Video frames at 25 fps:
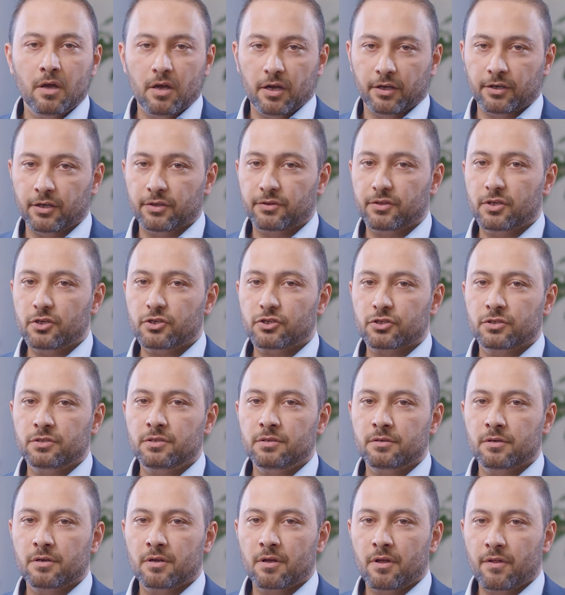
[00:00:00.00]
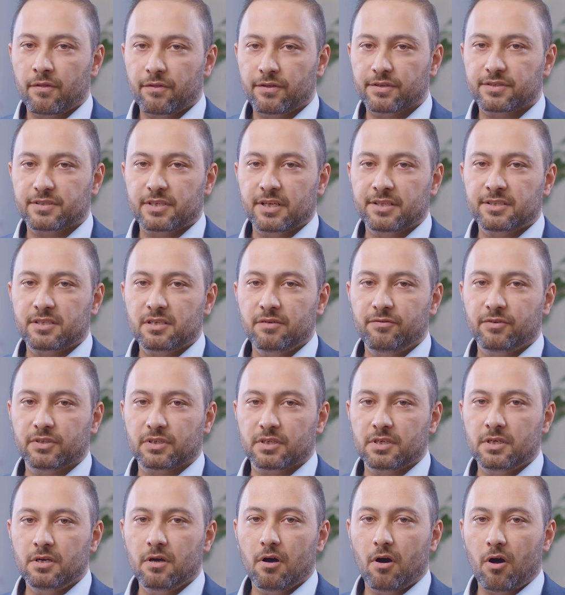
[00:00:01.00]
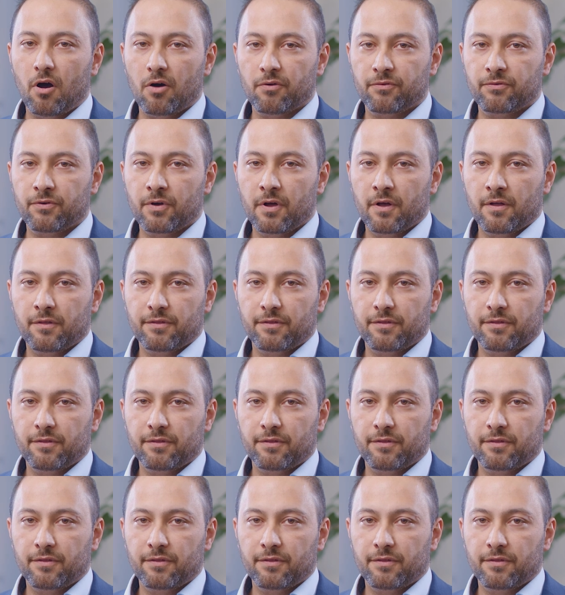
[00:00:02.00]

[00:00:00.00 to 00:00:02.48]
In addition, the sensitivity of